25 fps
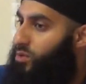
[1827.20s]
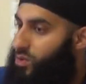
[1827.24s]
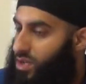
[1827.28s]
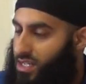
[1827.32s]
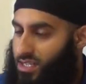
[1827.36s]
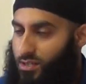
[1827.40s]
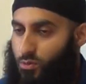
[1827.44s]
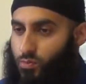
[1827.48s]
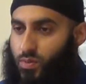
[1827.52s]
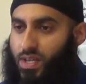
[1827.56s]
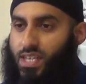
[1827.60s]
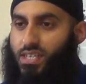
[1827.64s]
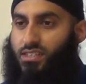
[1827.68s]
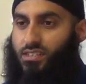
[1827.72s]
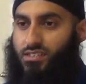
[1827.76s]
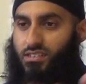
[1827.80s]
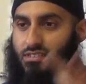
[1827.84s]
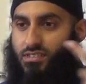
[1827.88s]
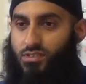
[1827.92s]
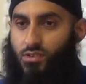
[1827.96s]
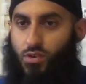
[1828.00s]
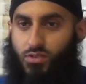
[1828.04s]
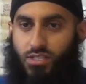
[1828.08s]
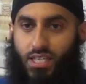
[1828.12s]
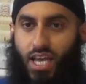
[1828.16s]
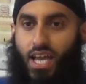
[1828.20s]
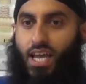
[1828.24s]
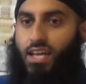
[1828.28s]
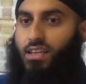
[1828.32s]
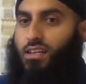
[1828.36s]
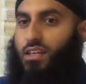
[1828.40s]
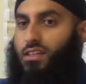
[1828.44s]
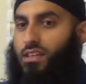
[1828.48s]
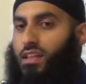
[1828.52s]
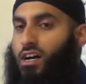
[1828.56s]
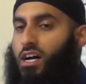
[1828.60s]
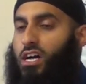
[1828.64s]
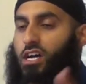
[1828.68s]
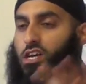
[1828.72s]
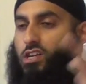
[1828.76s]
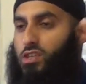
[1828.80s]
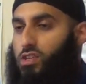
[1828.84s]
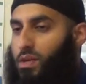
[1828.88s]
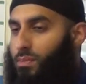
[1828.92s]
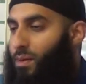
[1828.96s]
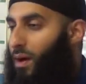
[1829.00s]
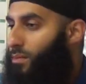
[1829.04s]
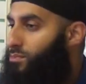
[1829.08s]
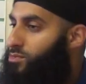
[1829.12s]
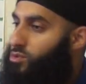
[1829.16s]
and look at the weaknesses in your chain and
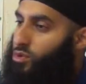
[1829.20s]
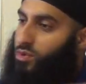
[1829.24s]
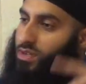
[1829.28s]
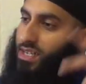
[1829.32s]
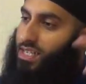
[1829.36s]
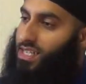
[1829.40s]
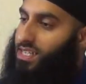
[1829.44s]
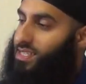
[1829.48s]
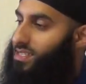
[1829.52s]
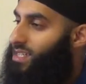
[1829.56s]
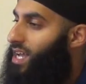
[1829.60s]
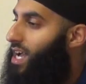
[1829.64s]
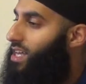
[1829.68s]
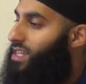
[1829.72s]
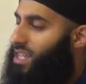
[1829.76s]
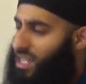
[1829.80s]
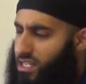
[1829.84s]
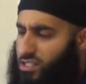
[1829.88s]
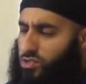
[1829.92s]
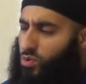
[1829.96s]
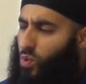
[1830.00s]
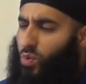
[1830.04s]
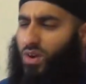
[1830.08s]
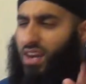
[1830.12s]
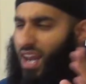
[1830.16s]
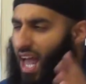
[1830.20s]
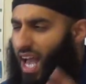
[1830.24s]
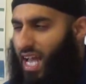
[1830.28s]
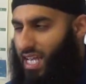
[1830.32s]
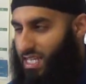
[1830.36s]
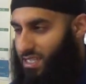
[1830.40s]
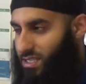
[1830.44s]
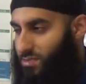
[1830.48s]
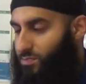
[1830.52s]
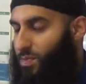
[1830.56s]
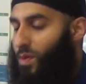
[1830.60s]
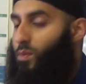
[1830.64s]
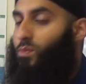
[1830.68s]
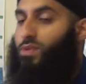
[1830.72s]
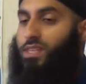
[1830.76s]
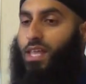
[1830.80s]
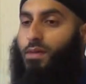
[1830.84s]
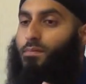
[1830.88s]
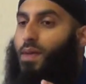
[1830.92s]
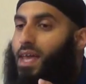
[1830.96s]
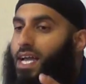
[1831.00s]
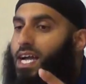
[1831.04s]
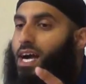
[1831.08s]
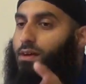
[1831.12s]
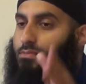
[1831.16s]
Imam Zuhri this that, it's all lies. But when
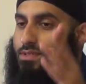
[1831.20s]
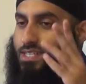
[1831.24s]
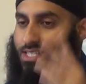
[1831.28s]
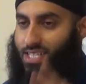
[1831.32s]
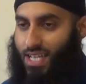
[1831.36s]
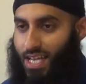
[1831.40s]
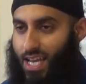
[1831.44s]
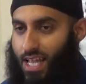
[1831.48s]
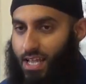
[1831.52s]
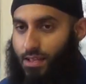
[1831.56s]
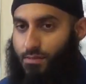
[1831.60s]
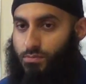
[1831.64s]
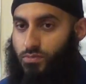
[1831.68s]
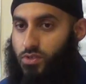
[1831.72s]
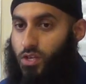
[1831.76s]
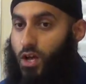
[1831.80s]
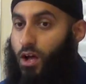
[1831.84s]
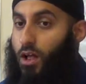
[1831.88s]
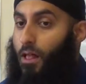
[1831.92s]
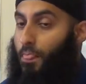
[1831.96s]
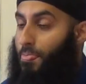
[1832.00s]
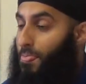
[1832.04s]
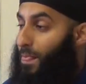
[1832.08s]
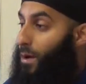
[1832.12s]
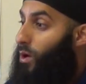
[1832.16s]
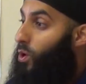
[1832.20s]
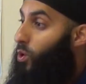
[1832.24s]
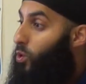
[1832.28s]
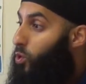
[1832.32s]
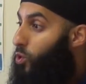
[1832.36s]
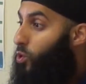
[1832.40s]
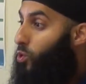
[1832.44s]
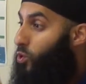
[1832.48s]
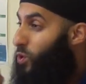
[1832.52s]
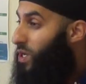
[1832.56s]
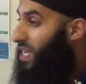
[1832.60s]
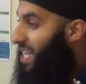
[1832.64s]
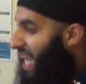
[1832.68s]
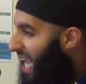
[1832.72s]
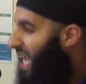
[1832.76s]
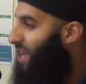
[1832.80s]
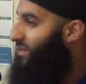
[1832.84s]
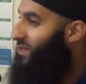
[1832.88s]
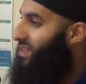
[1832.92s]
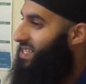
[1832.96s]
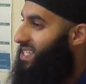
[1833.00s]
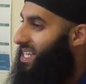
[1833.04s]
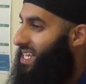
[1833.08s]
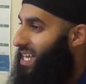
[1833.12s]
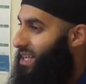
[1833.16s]
they make up these claims, who
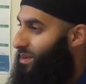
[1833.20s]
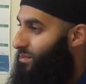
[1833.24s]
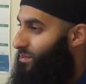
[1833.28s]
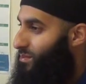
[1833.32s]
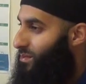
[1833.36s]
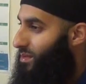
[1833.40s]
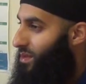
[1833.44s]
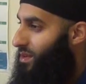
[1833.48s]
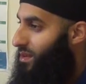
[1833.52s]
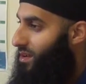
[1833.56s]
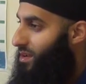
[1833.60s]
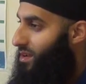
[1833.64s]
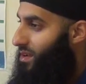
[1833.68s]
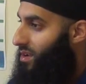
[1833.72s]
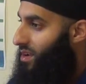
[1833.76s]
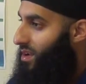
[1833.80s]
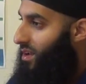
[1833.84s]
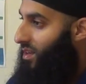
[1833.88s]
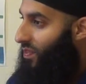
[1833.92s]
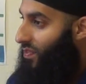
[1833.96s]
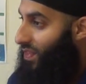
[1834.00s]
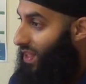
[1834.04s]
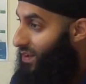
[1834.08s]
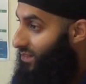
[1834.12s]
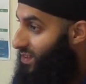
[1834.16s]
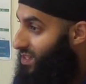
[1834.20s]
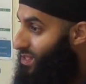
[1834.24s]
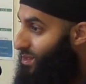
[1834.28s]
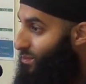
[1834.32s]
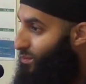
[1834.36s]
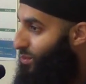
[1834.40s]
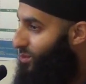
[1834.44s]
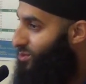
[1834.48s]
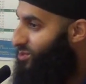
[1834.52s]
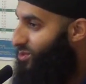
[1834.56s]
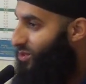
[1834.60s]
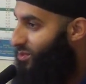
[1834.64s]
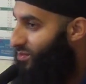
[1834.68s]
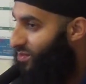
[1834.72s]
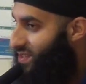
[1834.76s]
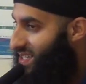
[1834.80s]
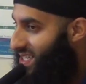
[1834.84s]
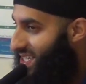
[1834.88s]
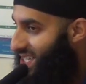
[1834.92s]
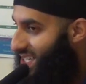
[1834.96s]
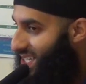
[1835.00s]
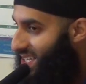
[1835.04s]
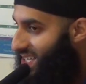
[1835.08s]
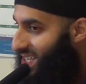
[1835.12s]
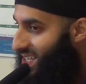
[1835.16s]
gave it to them? They read the books of
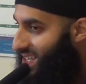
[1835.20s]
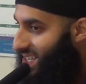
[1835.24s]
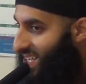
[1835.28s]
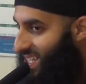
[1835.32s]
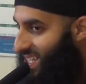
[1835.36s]
the,